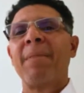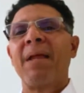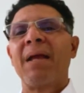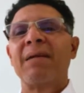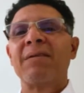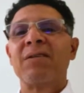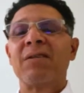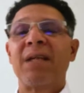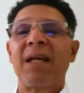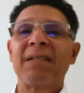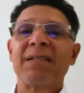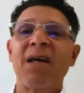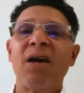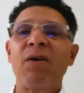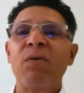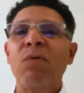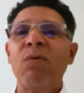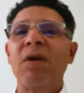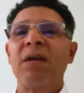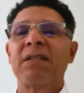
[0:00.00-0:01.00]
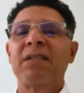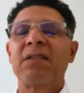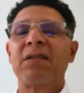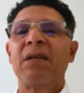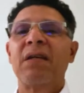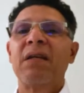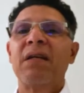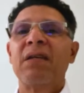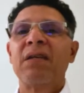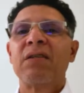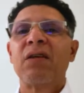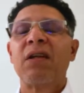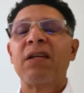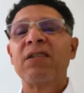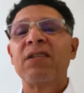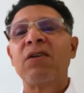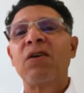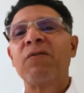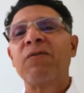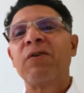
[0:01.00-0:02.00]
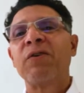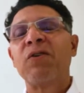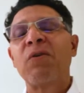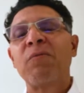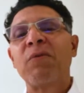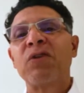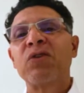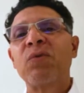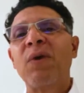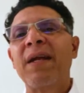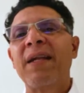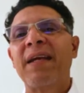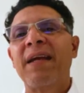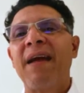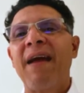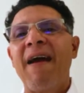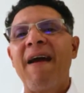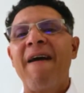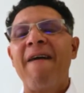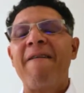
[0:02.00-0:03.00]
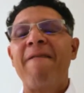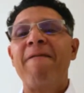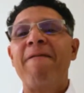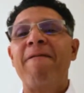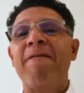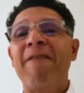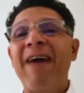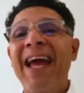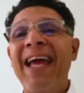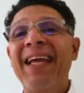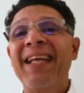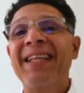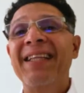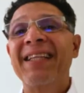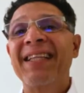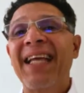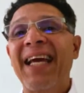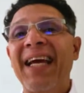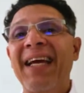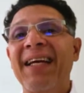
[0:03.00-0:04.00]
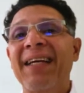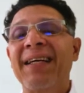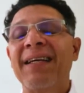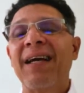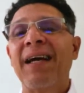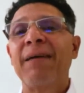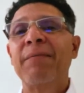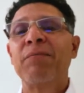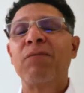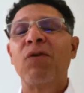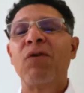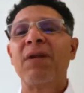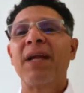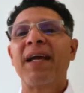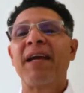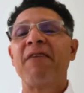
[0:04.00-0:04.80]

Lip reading: So that's how it works. So let's go for number 20. Veinte. More like a